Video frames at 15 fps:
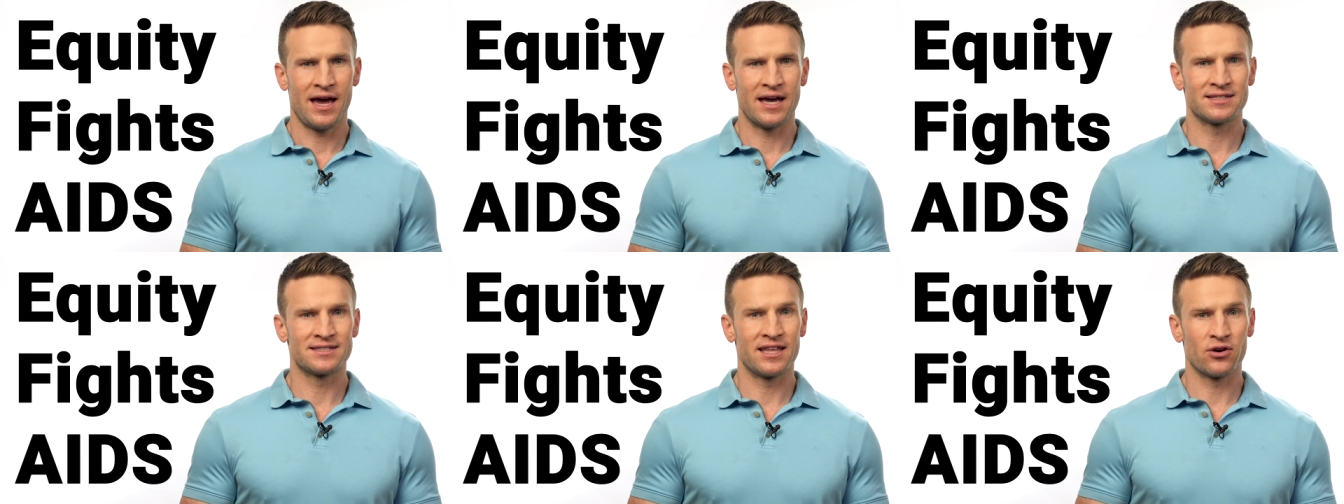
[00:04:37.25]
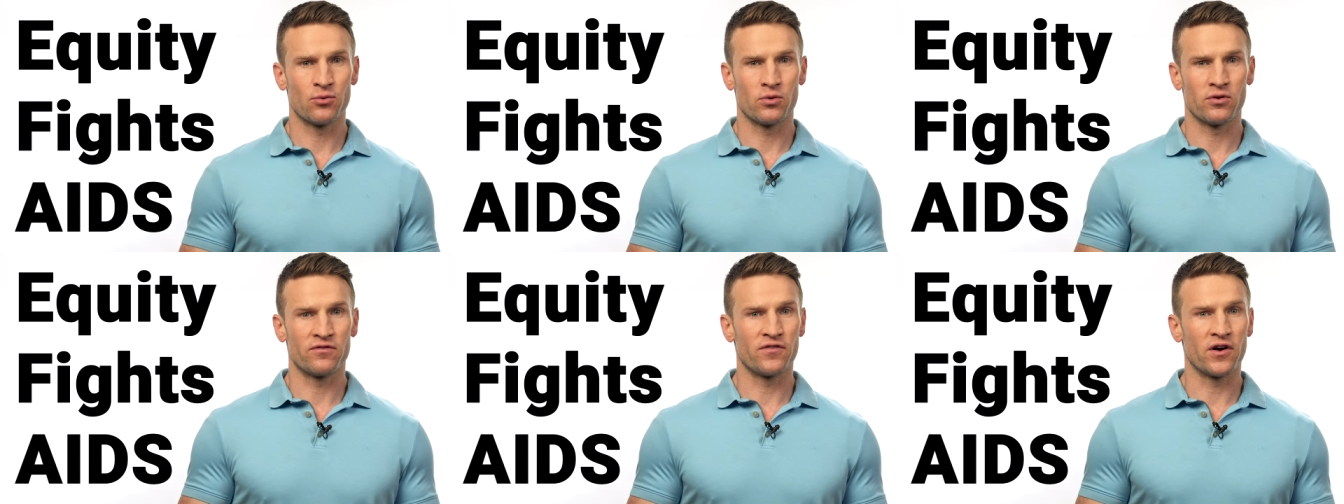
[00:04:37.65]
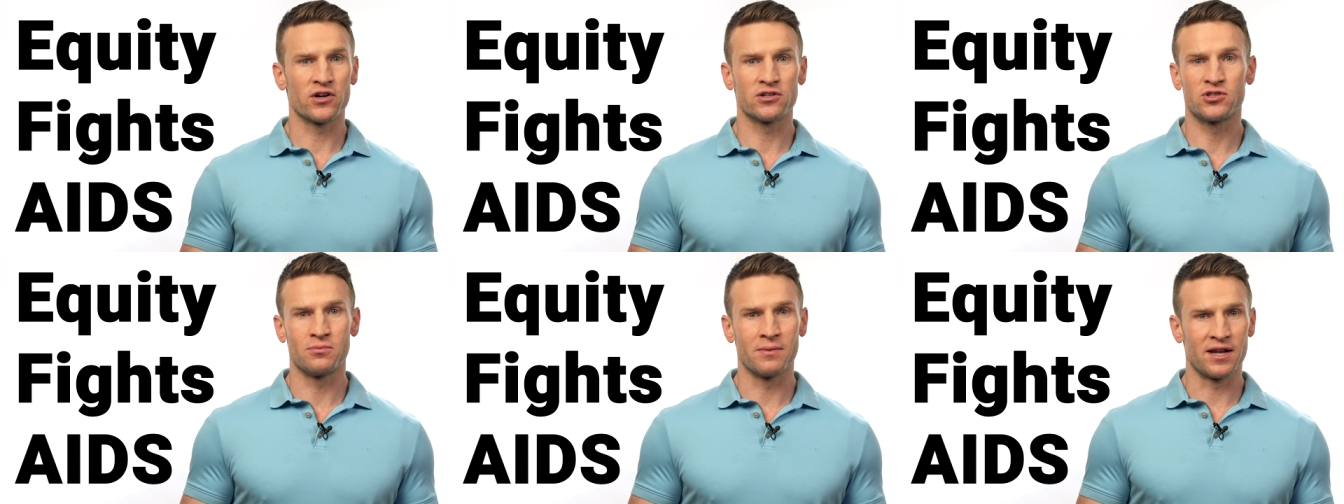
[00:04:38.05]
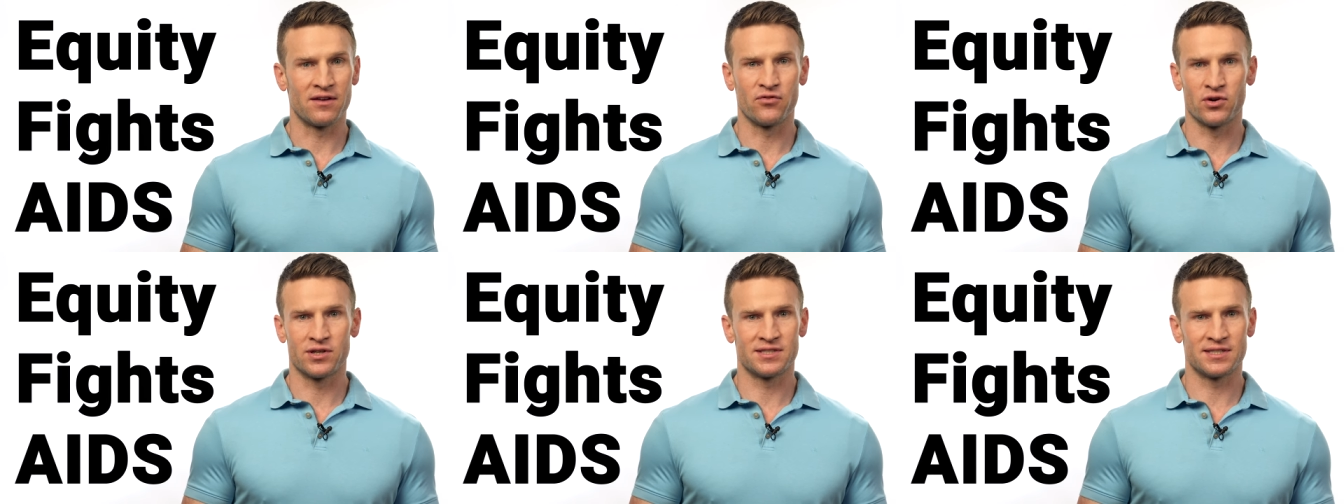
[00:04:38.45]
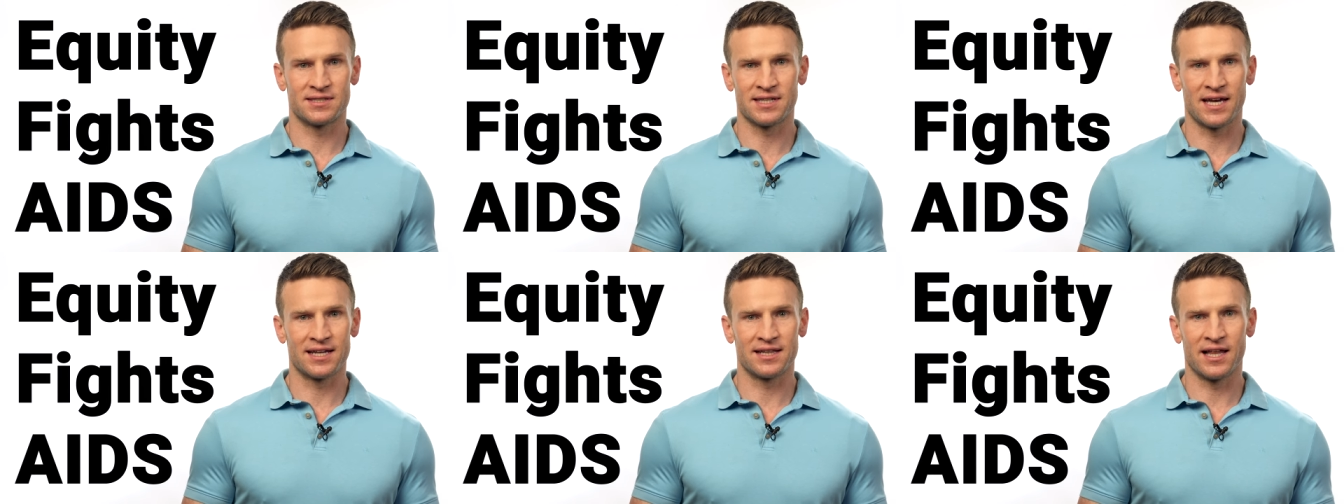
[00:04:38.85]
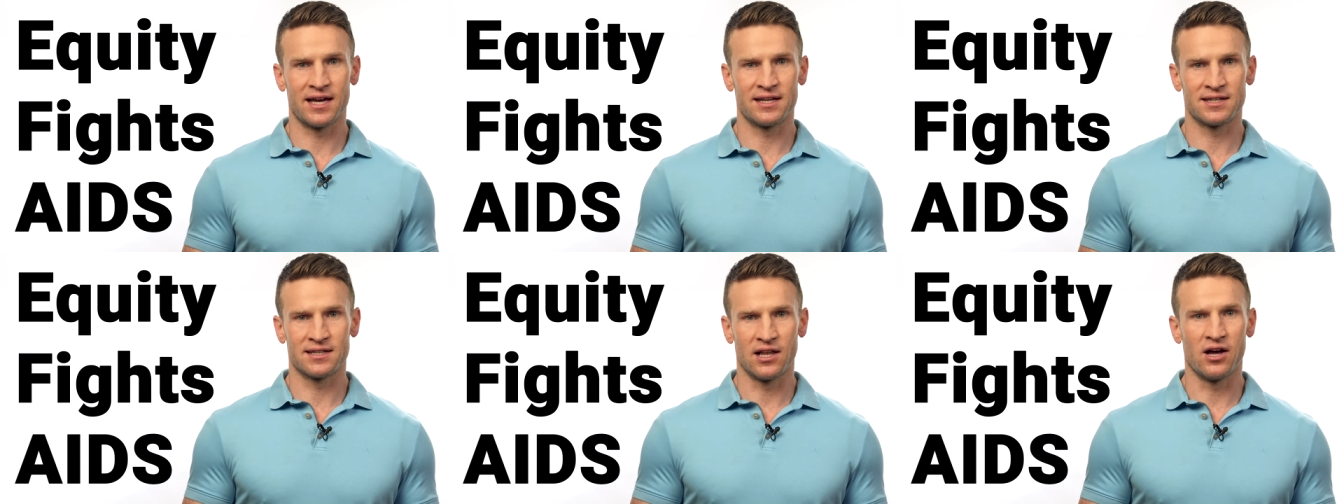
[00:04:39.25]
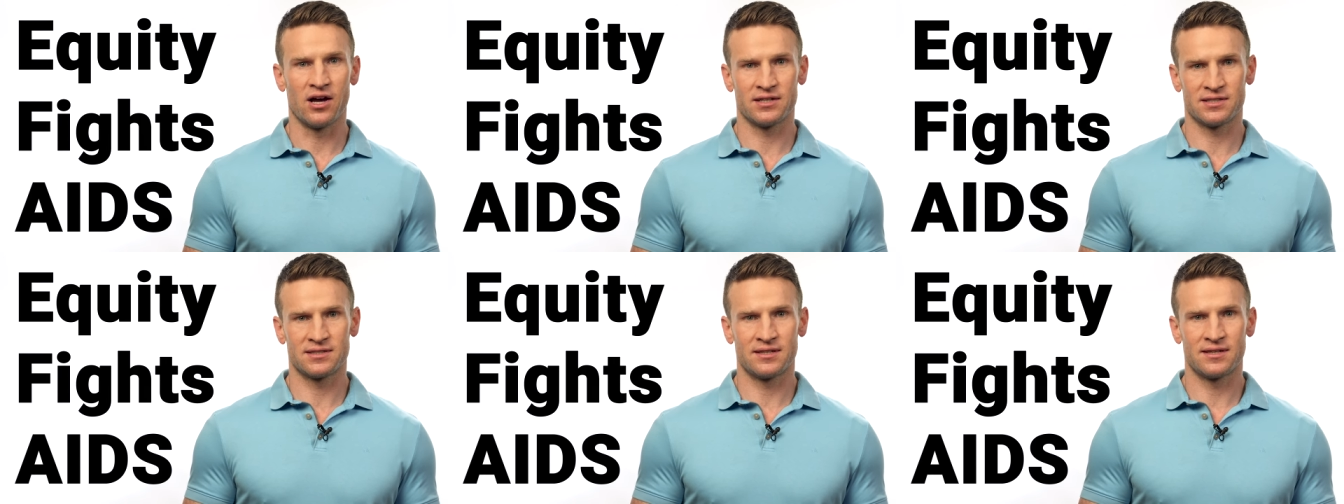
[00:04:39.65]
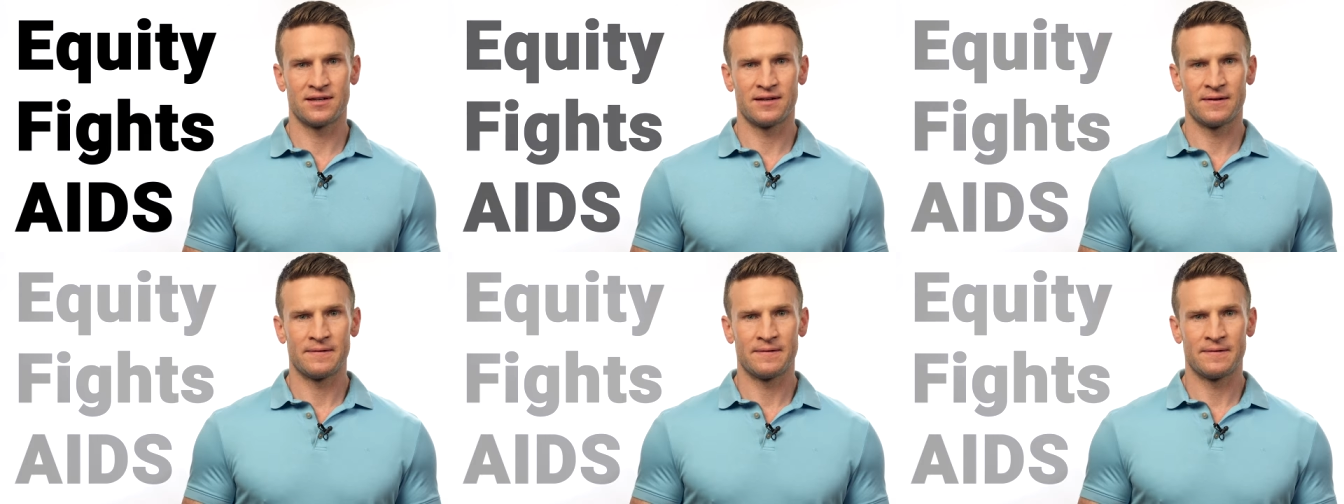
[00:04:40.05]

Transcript: as there were far too many voices sidelined and lost.